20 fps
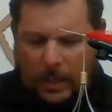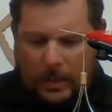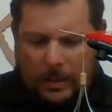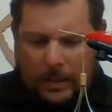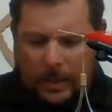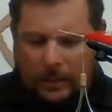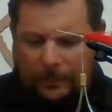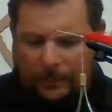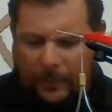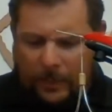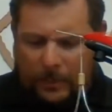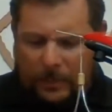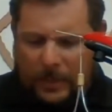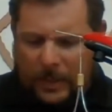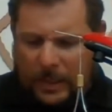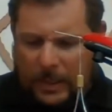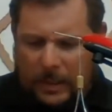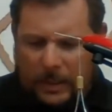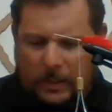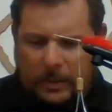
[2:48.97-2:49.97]
Then from
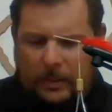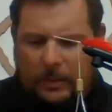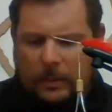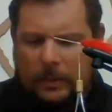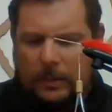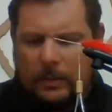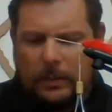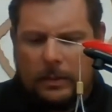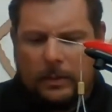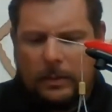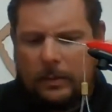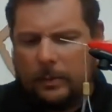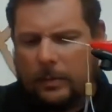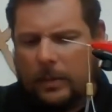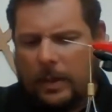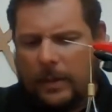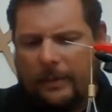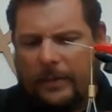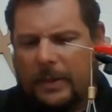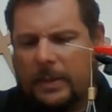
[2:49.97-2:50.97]
there,
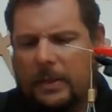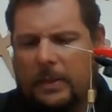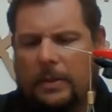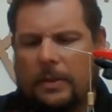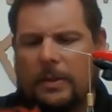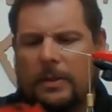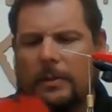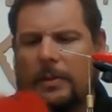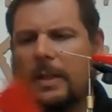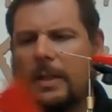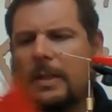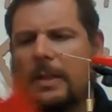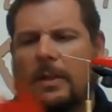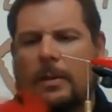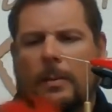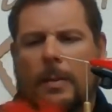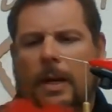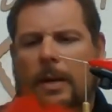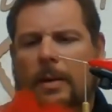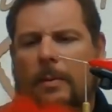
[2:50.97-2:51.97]
we obviously use the rest of
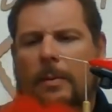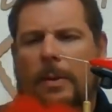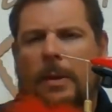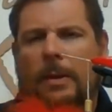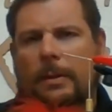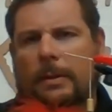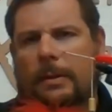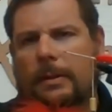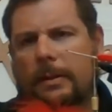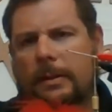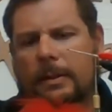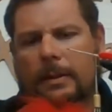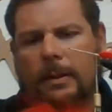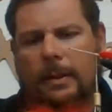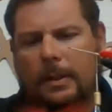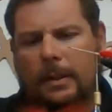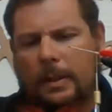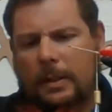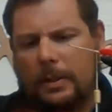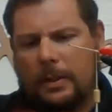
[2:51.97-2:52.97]
the marabou.
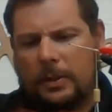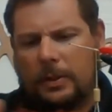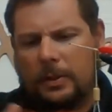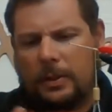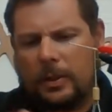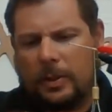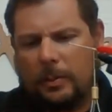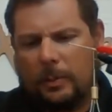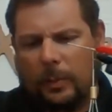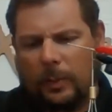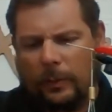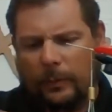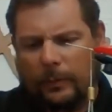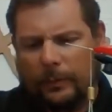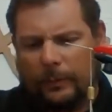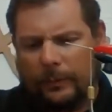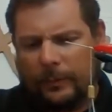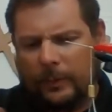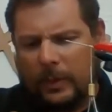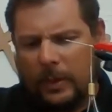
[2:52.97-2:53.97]
You need to strip off
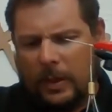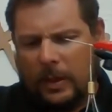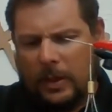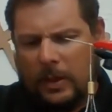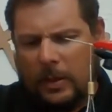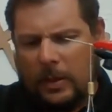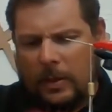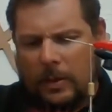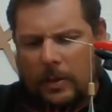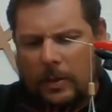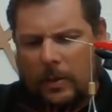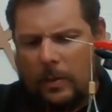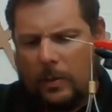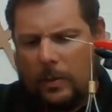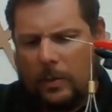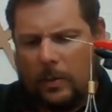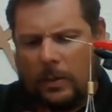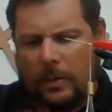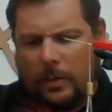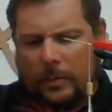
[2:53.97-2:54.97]

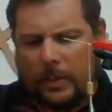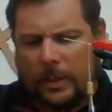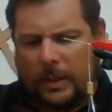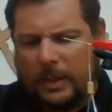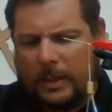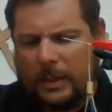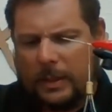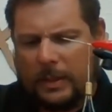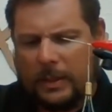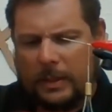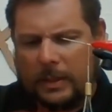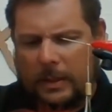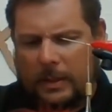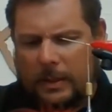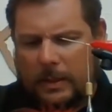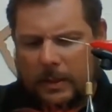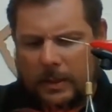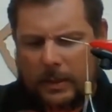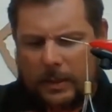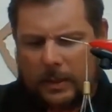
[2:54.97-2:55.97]
all the bits,
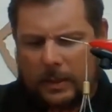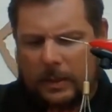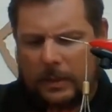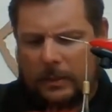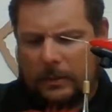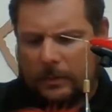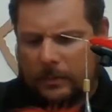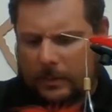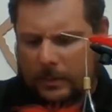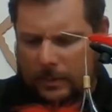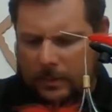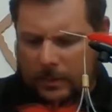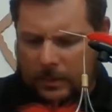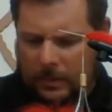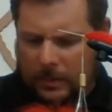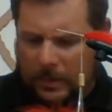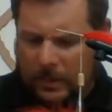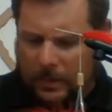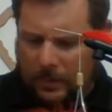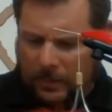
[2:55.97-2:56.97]
so
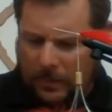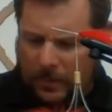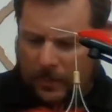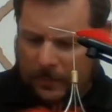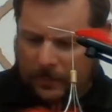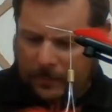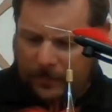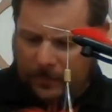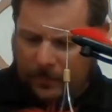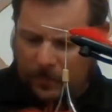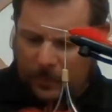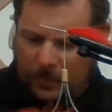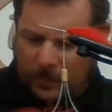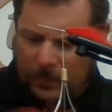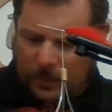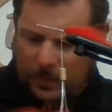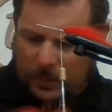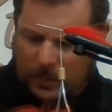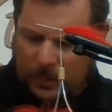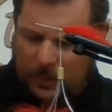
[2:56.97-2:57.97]
let's get rid of all the
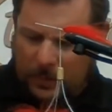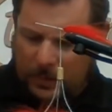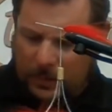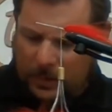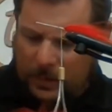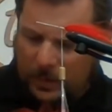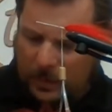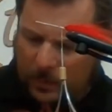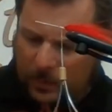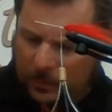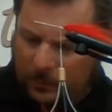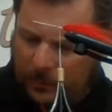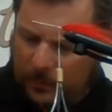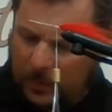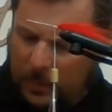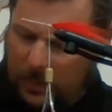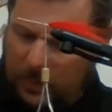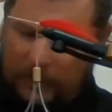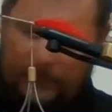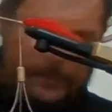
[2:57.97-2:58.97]
nonsense that we've
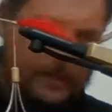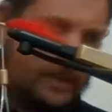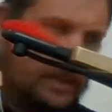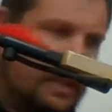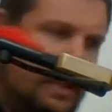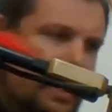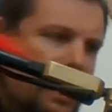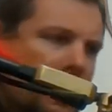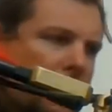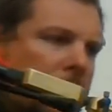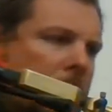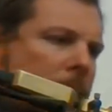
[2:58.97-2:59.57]
got over here